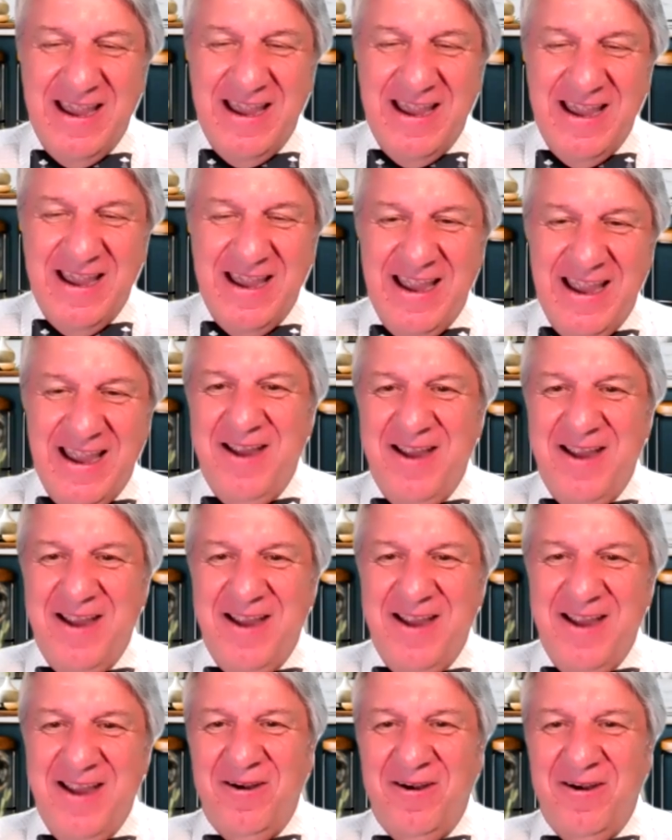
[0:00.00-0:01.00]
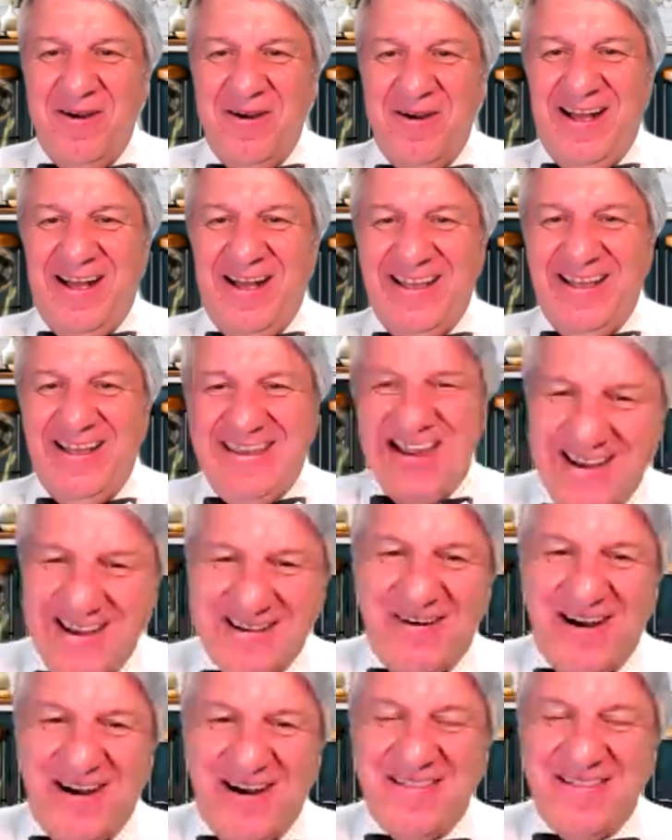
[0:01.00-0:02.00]
well, yeah, there you
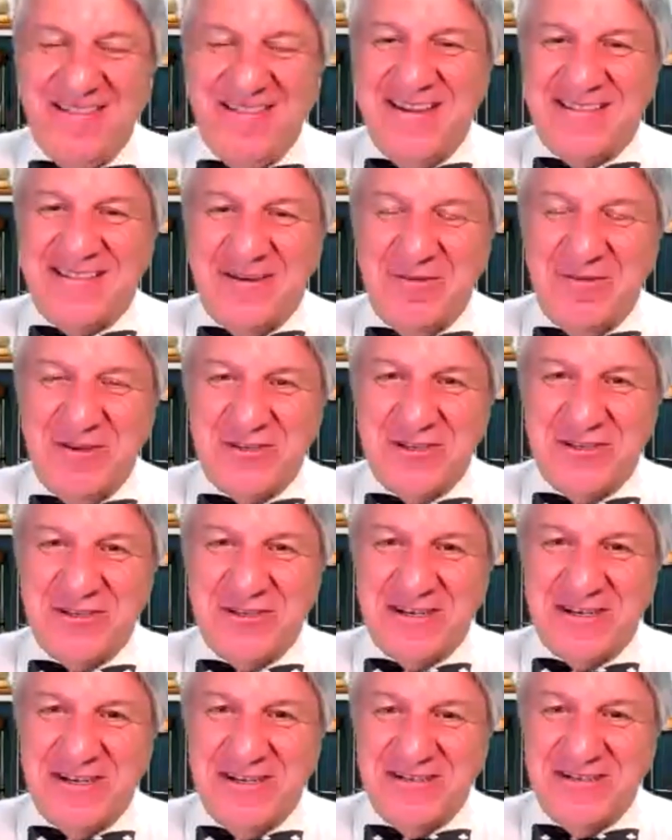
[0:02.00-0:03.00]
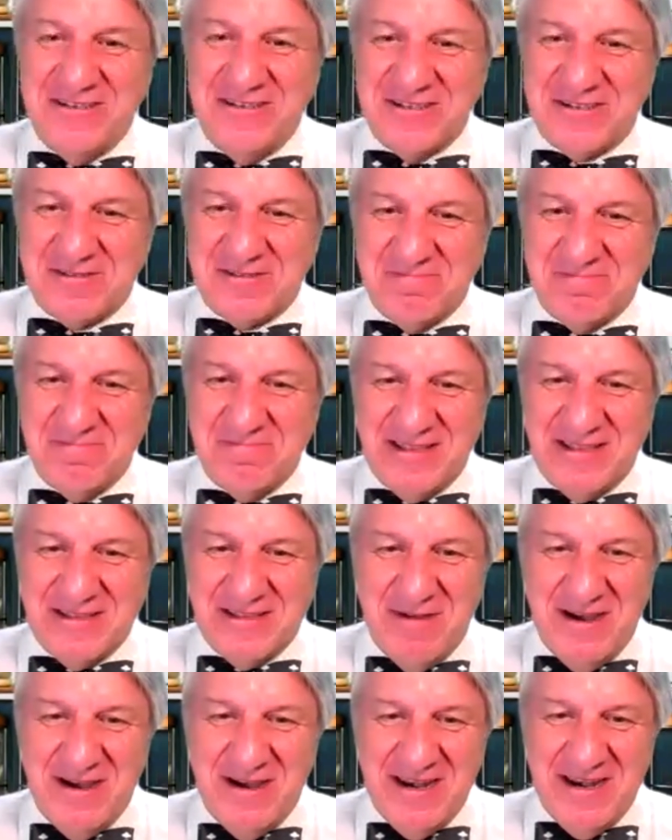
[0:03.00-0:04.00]
go. I think that we should just make
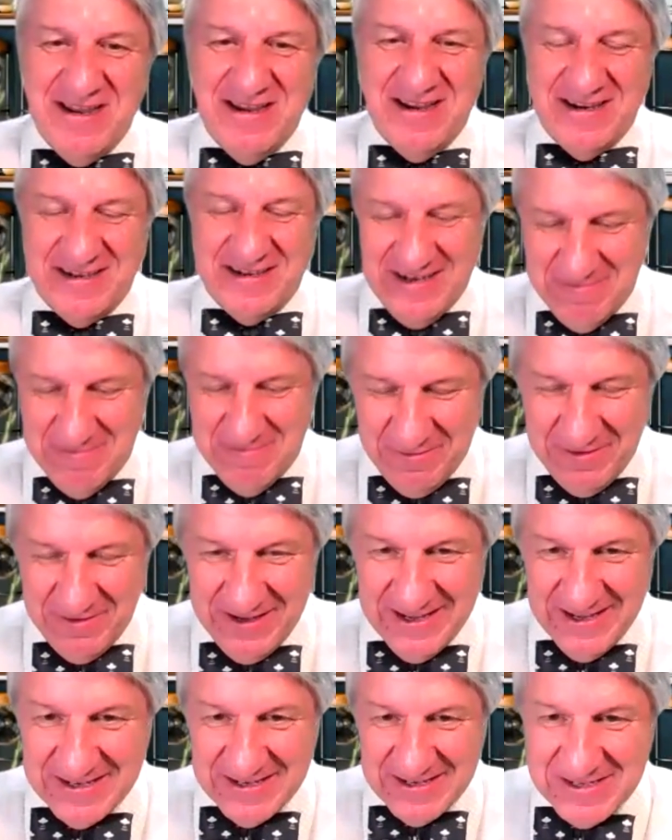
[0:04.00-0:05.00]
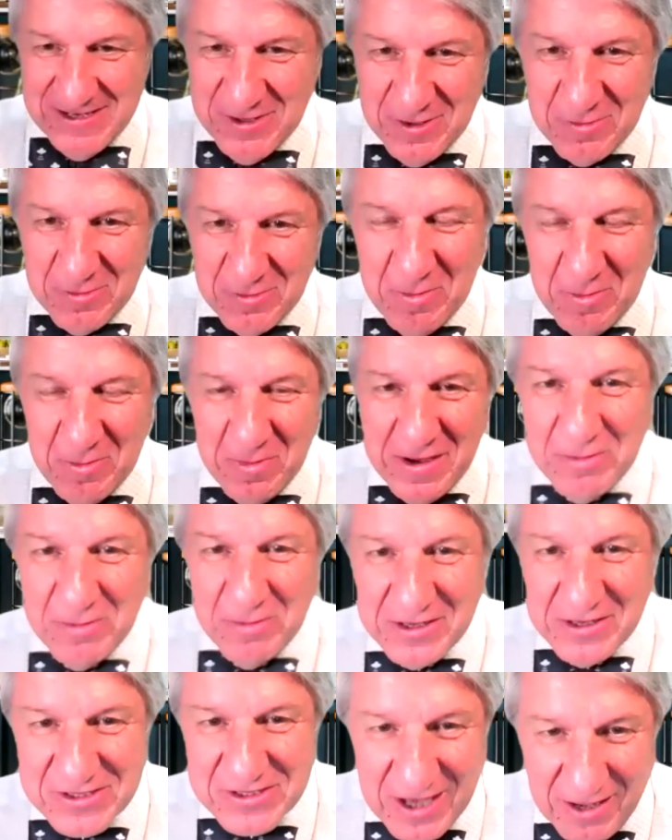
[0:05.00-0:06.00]
the money come over to SCU, and we'll be able
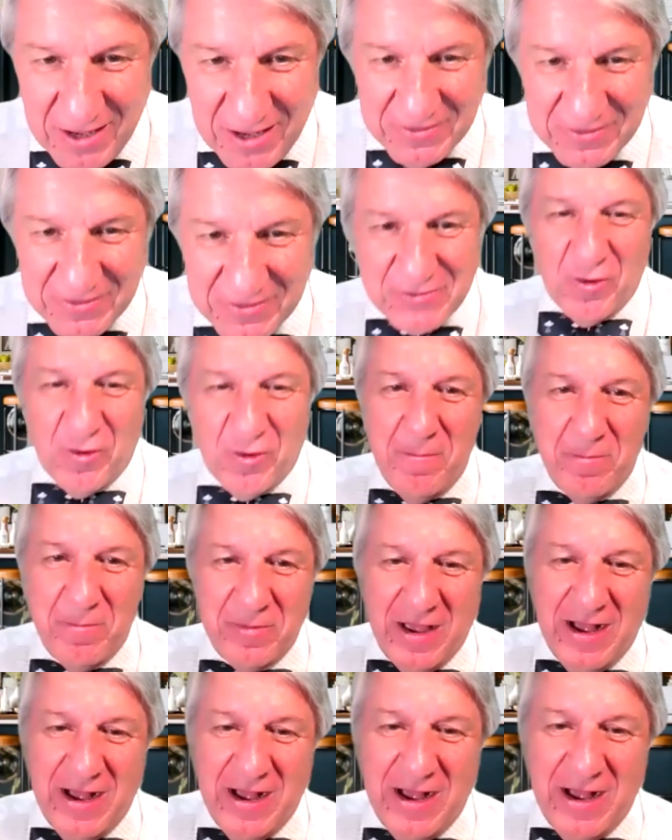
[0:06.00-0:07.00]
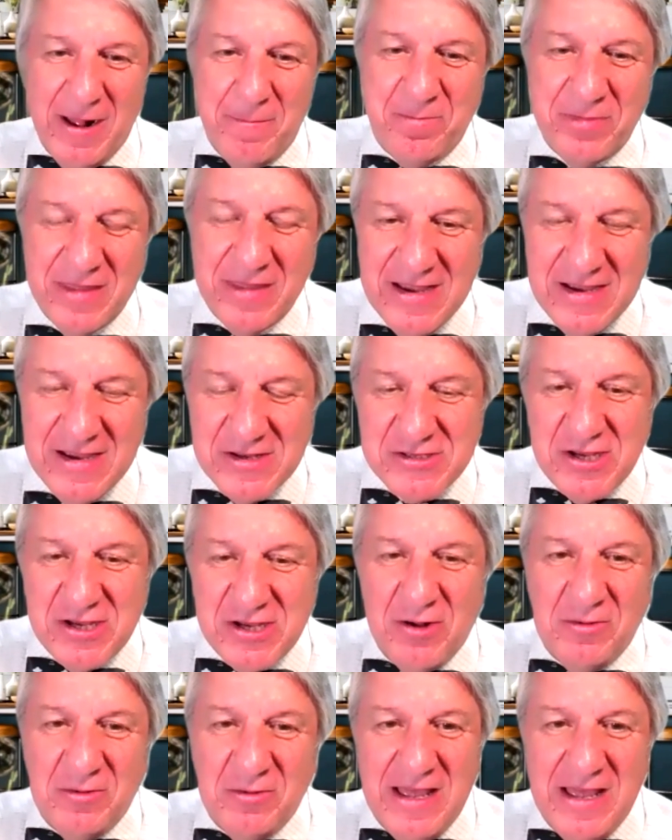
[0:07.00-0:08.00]
to solve this for them.
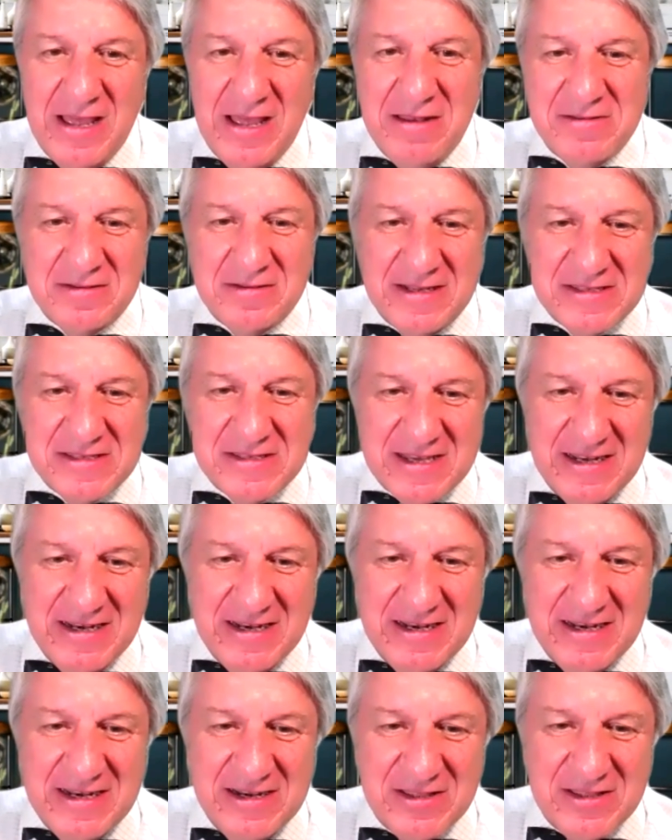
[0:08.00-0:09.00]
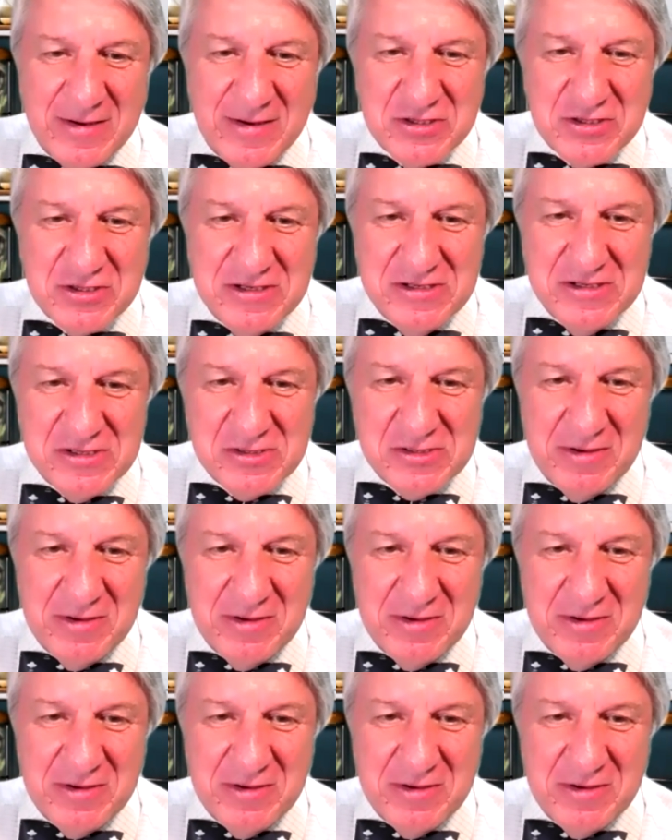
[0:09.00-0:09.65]
So let's get into the questions we